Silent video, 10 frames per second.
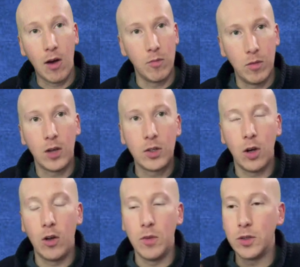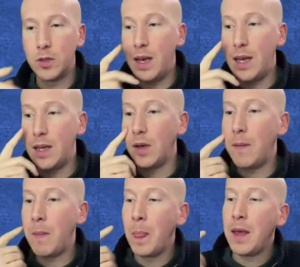how much almost meant.
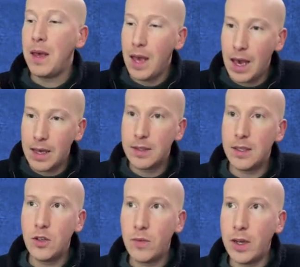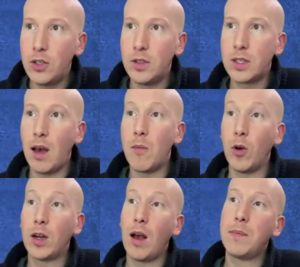But as situations
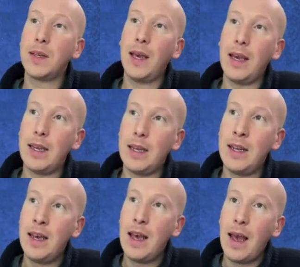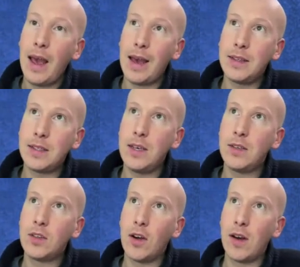got more complicated, as
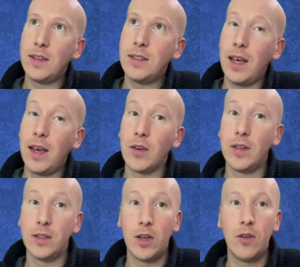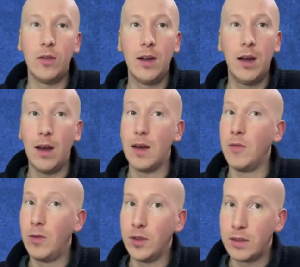he started saying on his own,
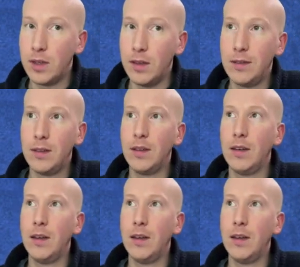I'm almost done,